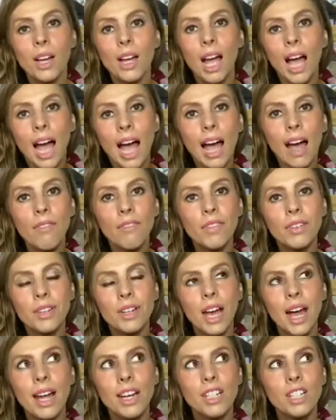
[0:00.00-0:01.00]
haven't
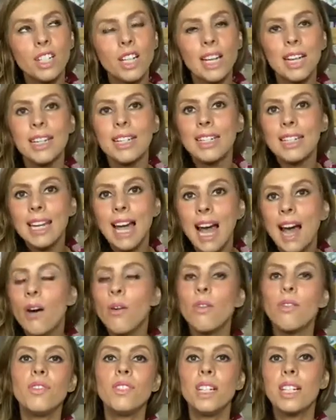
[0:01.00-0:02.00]
actually
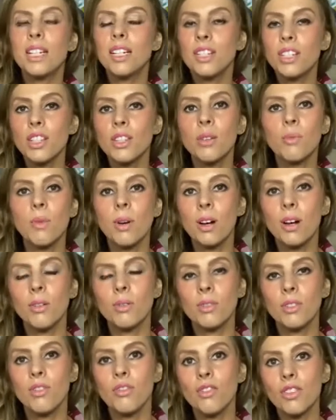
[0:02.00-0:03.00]
delved into the
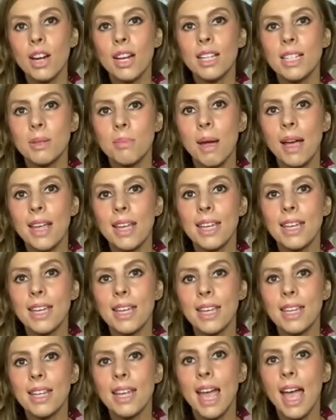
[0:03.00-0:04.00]
world of
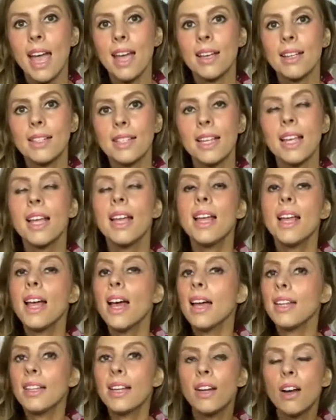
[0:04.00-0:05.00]
dressmaking yet
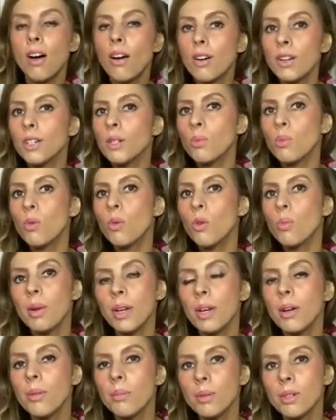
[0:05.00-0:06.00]
and they're kind of warming
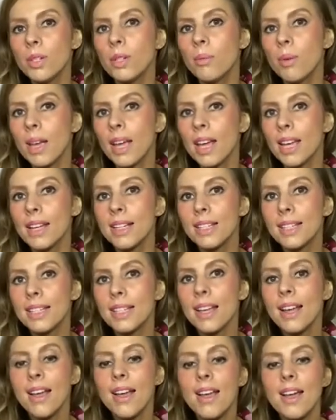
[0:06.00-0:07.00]
up to it.
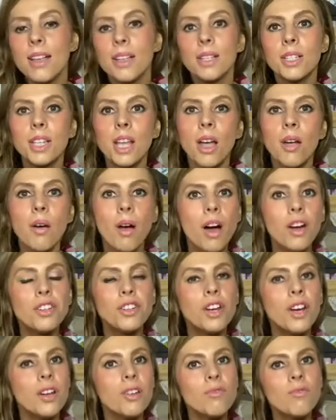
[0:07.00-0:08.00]
So I
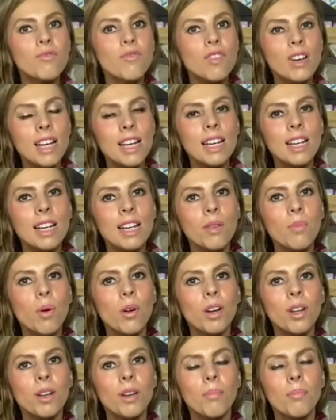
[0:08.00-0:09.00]
don't really want
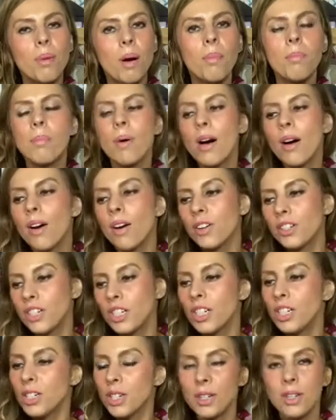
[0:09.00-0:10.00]
to bombard you
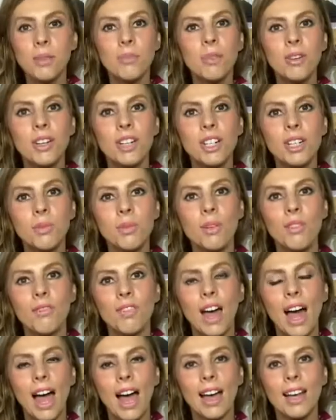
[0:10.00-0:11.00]
too much with
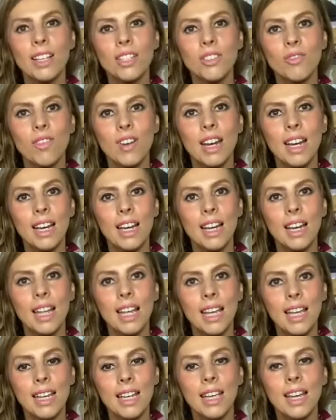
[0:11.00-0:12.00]
that
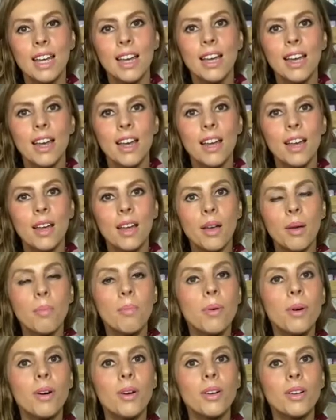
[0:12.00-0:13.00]
really. Uh,
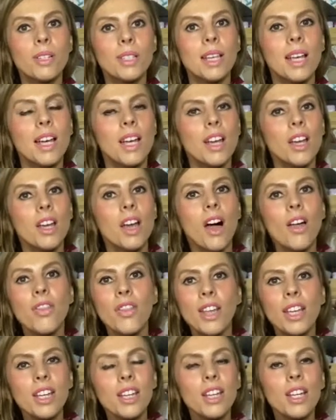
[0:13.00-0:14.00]
but I
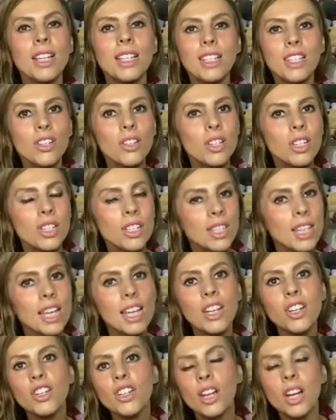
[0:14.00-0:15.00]
think it's just
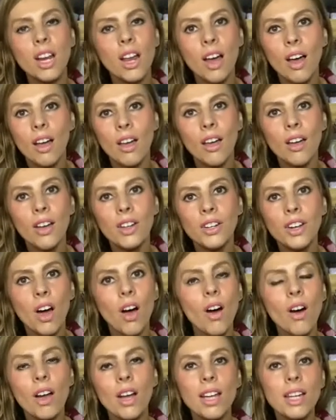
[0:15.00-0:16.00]
things you learn.
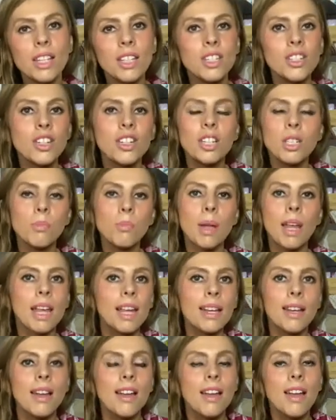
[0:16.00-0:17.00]
I, it's just
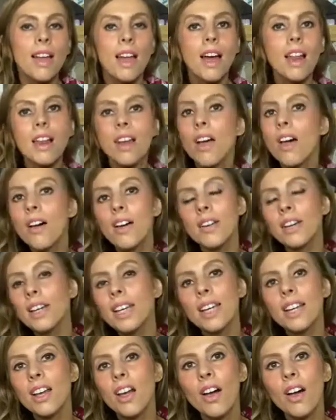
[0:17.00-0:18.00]
been a
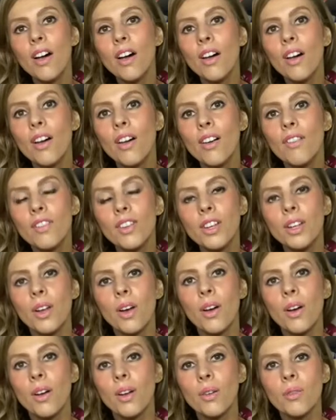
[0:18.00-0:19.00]
learning curve, you
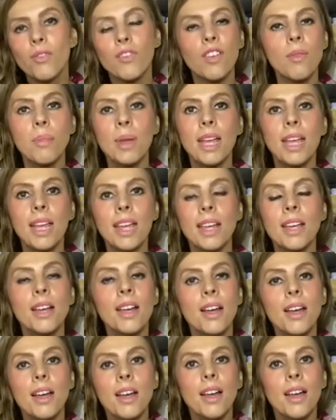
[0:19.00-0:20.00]
know, for me.
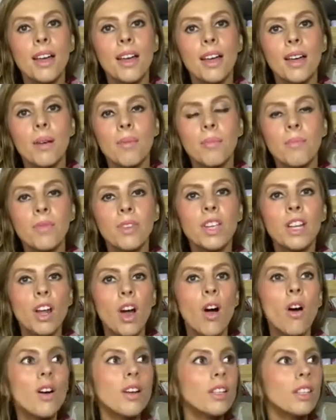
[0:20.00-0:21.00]
Um, you know,
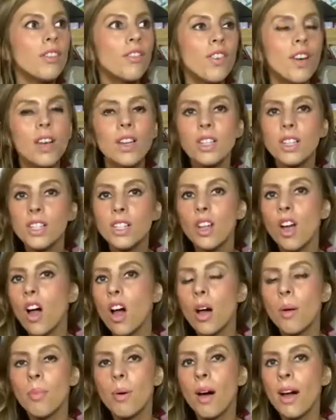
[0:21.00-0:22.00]
I, the first
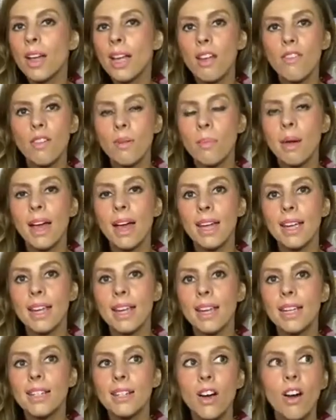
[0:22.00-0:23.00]
top I ever
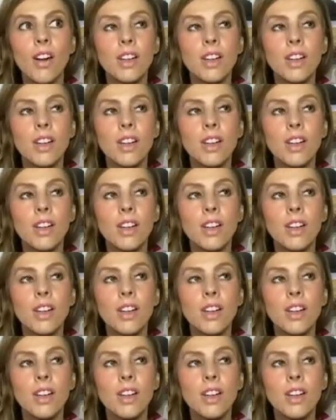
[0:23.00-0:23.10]
made, I